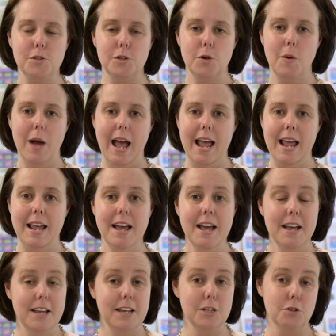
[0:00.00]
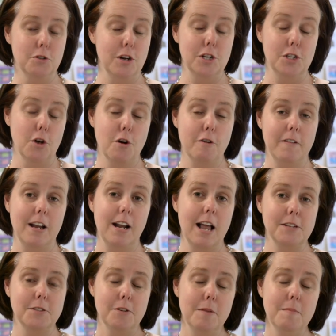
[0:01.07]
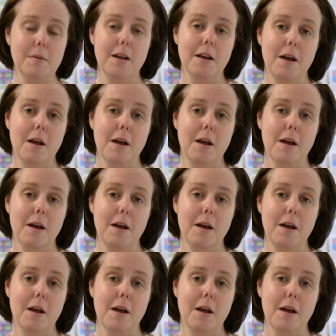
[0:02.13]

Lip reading: to a History and Geography classroom.